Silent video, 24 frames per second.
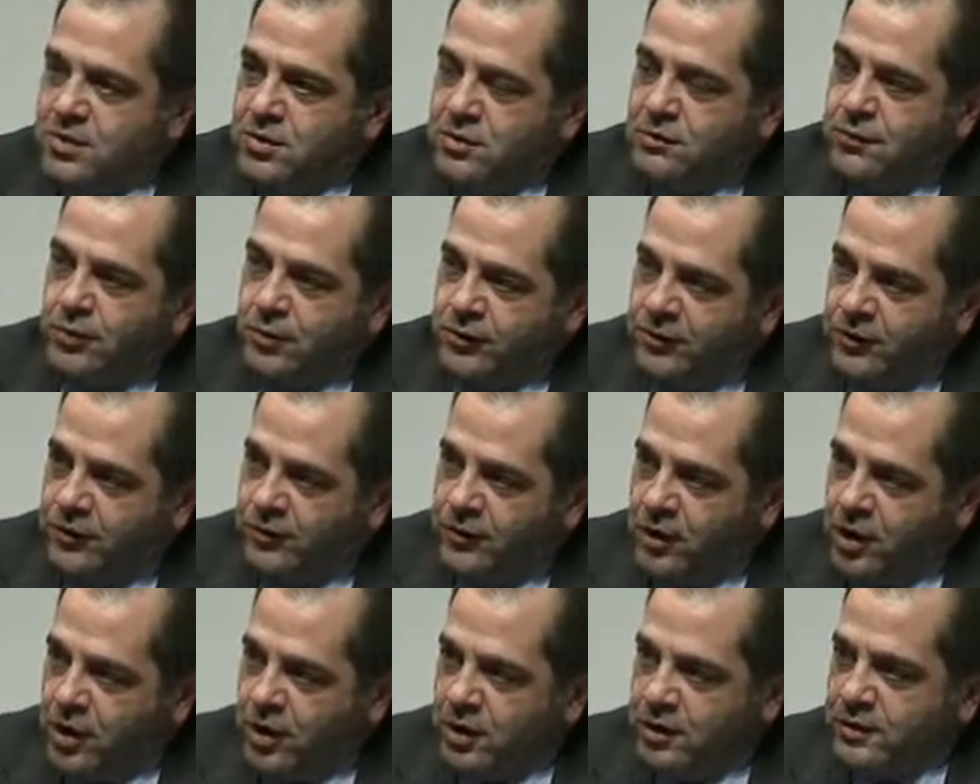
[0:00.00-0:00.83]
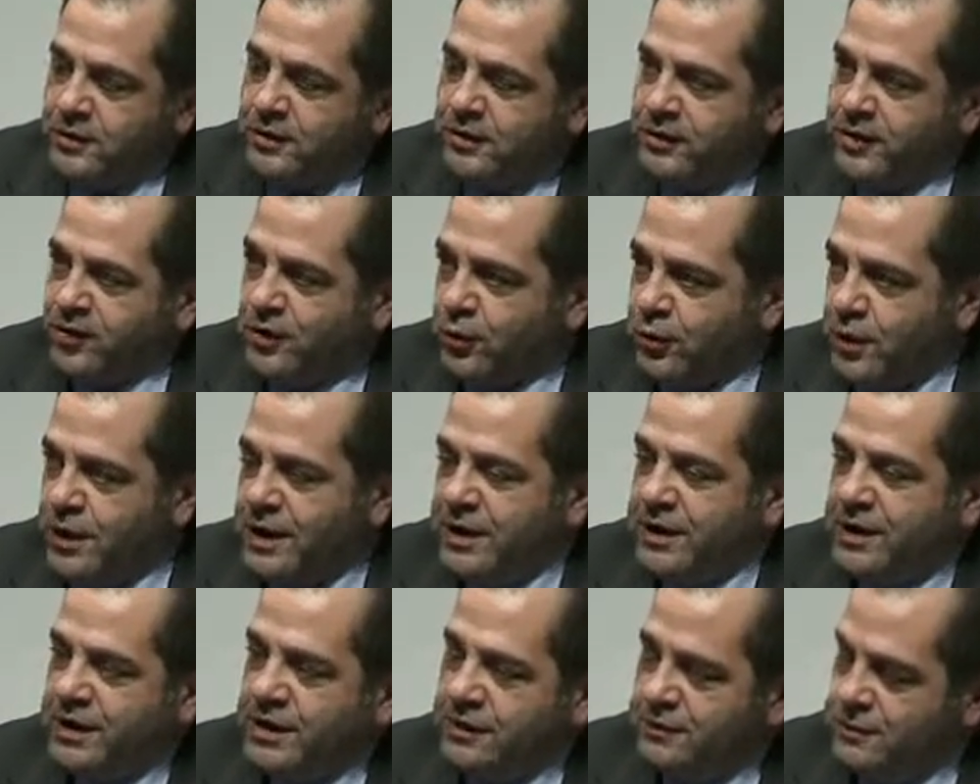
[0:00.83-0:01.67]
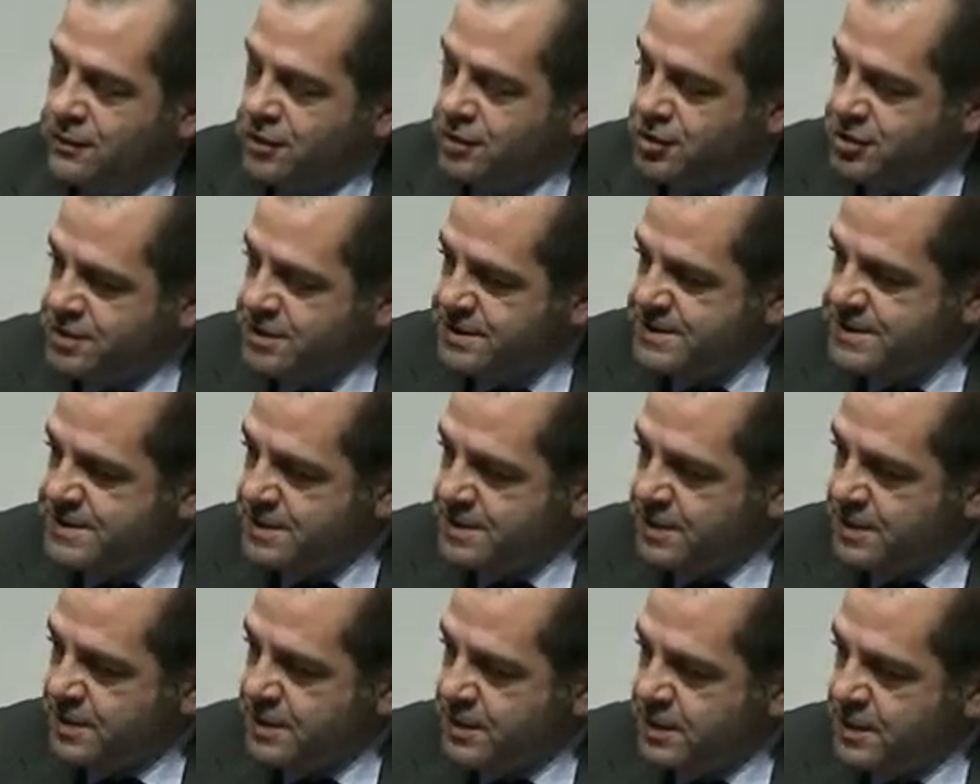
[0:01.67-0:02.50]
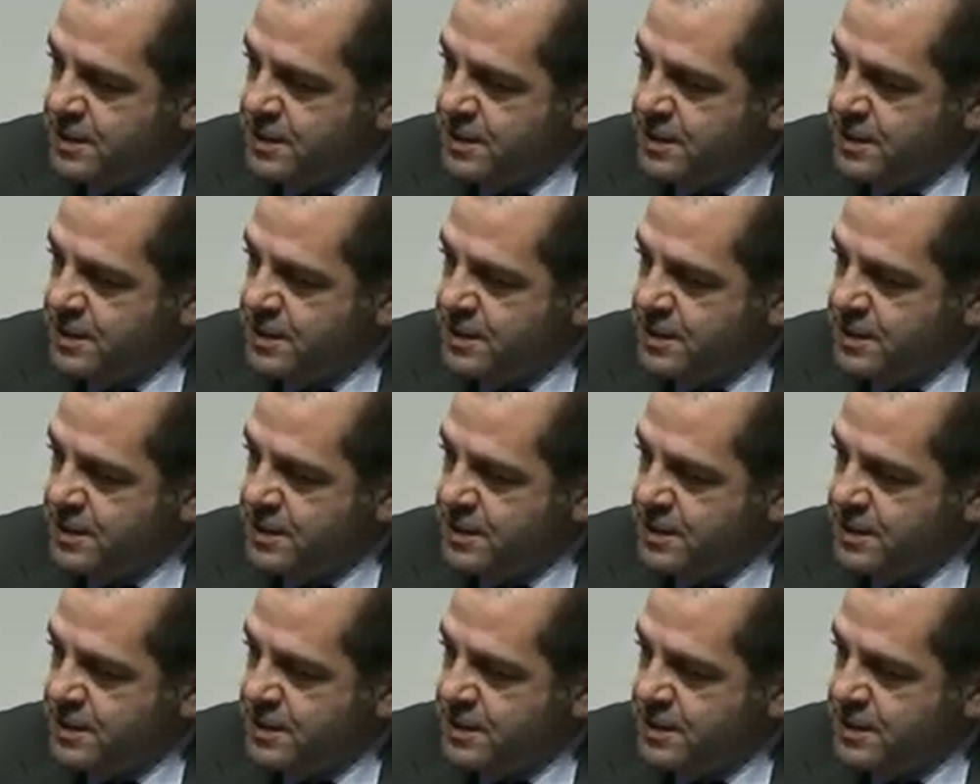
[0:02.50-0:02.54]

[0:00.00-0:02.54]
First of all, to create efficiency,